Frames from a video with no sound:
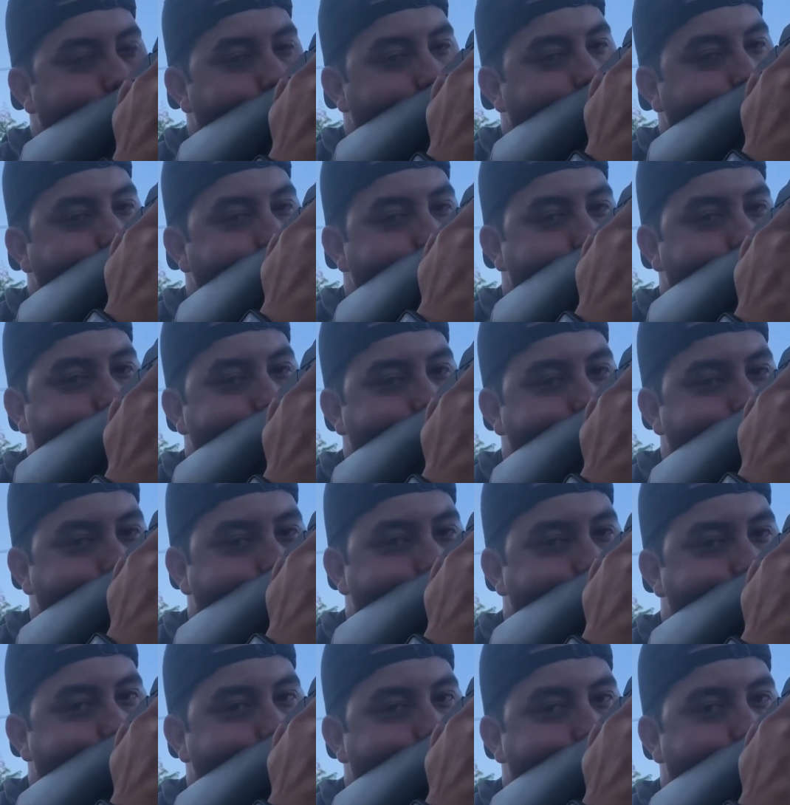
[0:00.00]
safety.
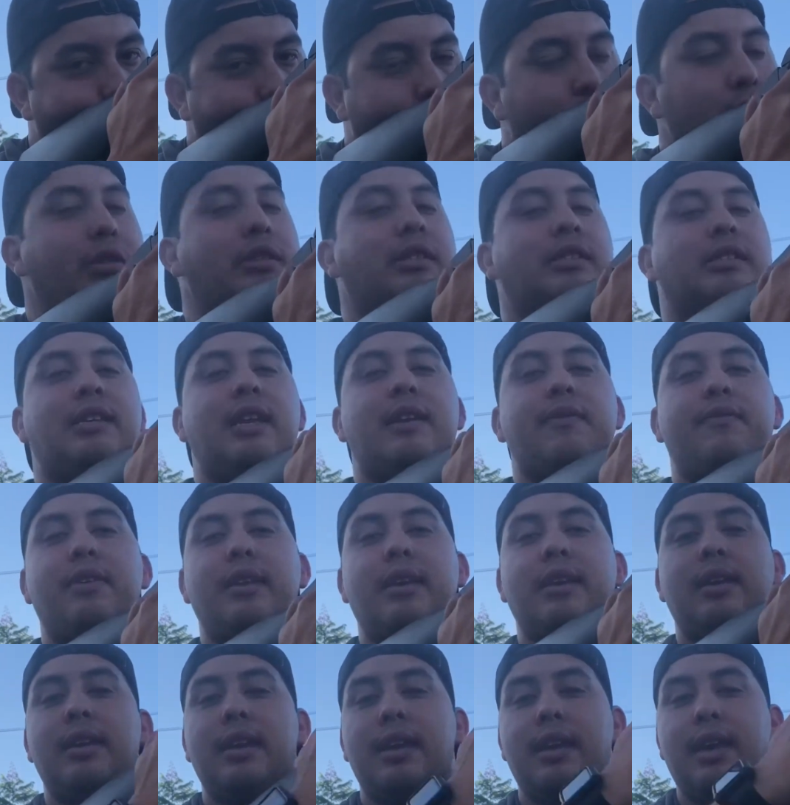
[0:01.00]
I can use the
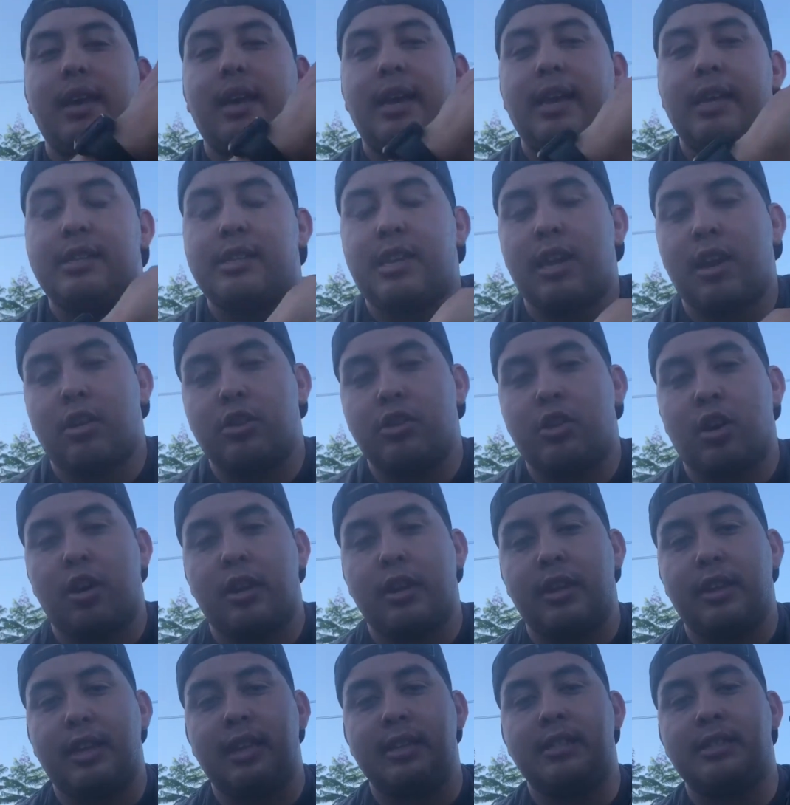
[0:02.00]
safety and stay on
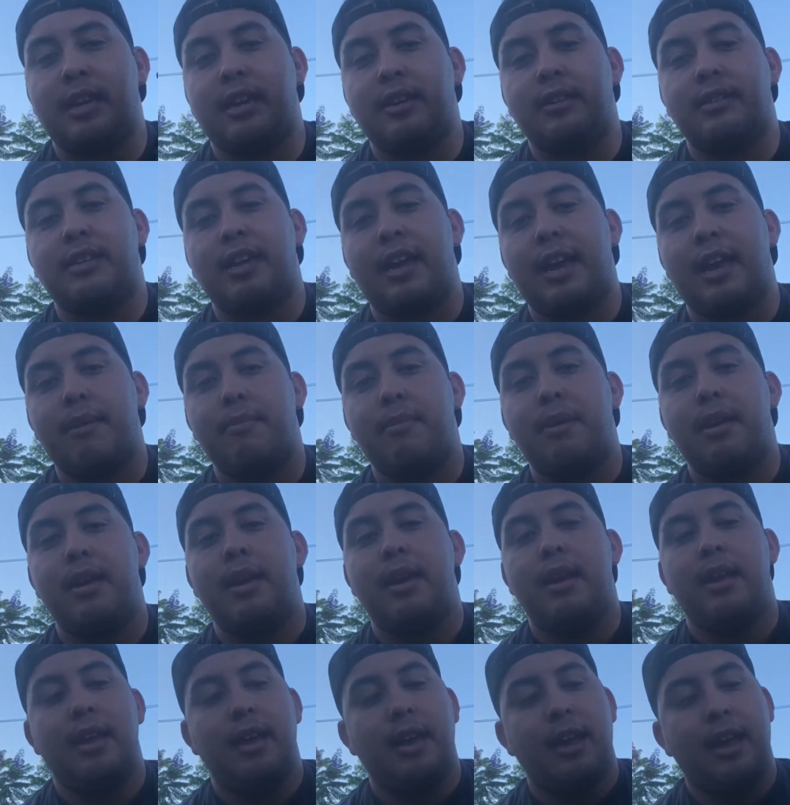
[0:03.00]
target the entire time
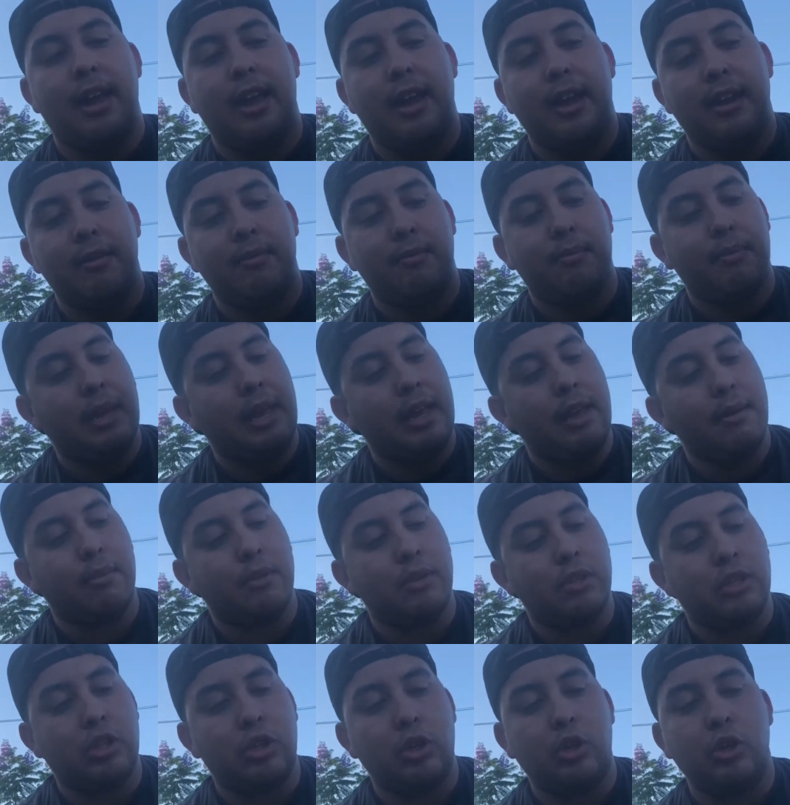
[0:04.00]
and be
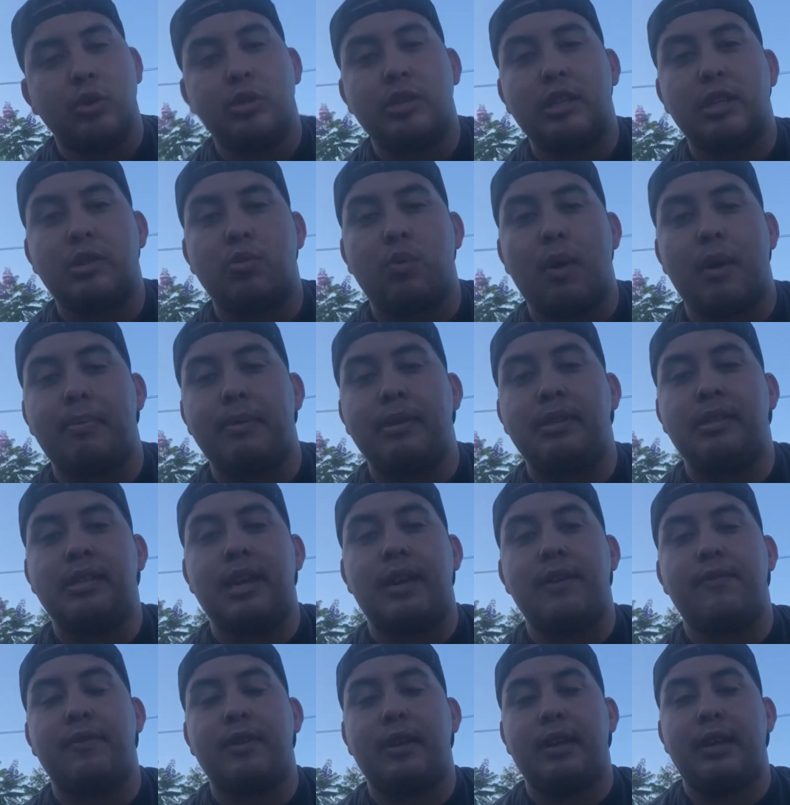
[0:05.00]
able to use this weapon
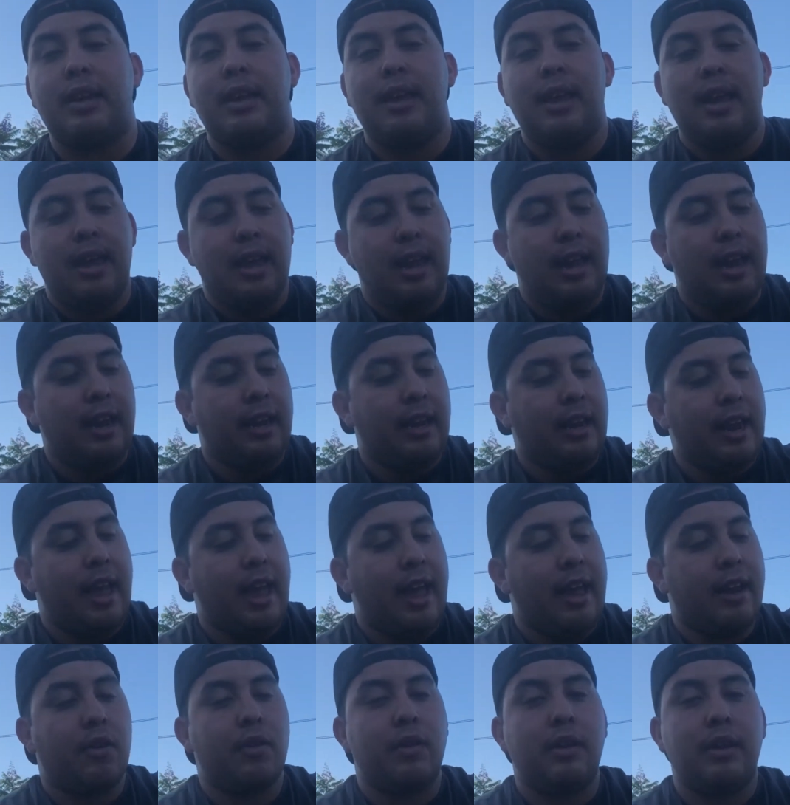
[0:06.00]
safely and
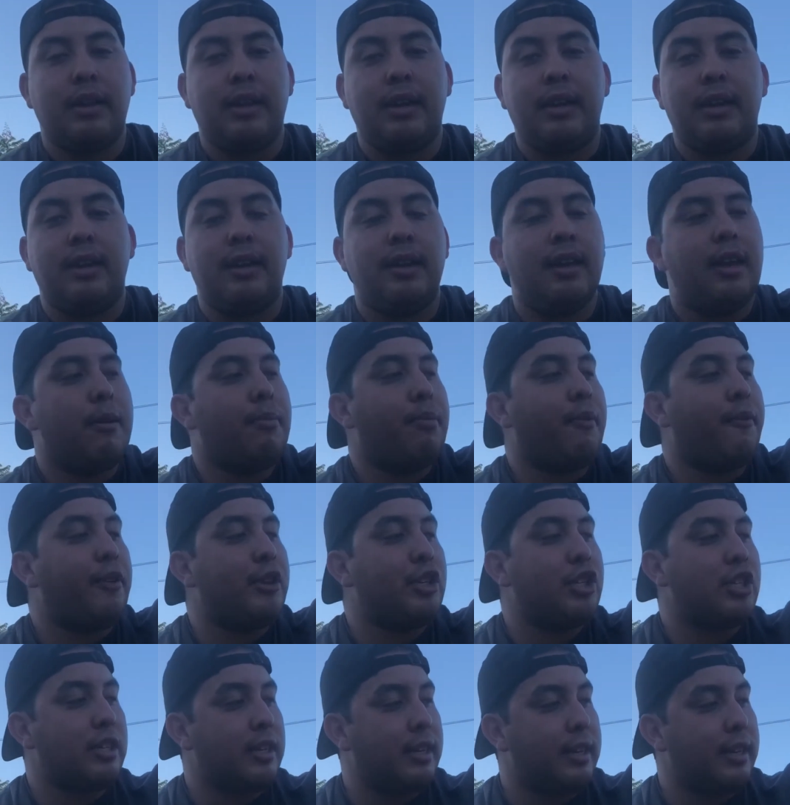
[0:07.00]
accurately and
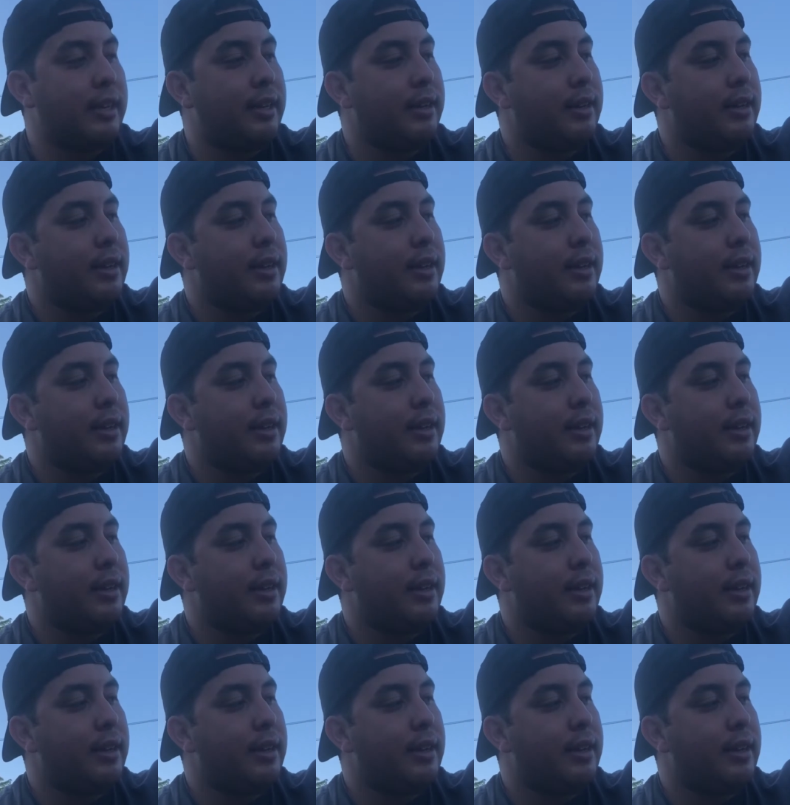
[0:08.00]
proficiently.